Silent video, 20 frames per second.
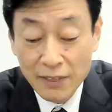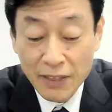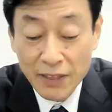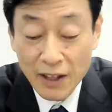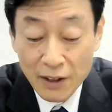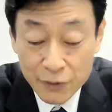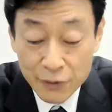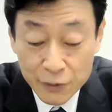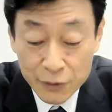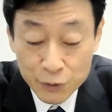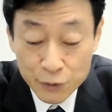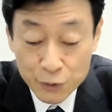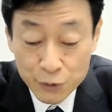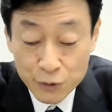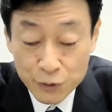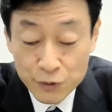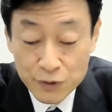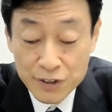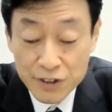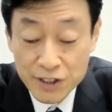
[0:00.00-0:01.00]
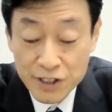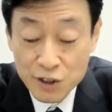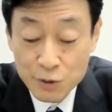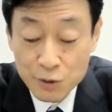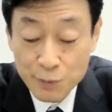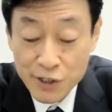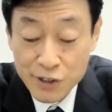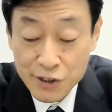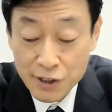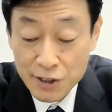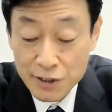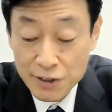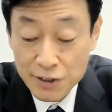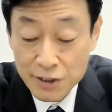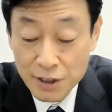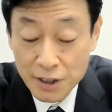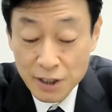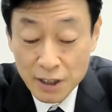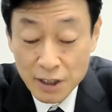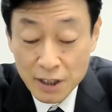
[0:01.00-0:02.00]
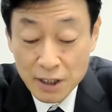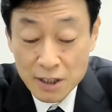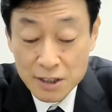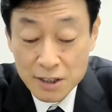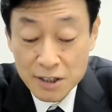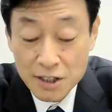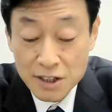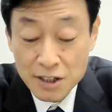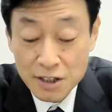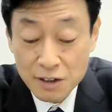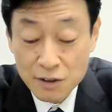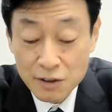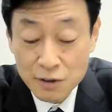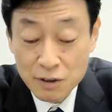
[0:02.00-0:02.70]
Thanks to these measures, the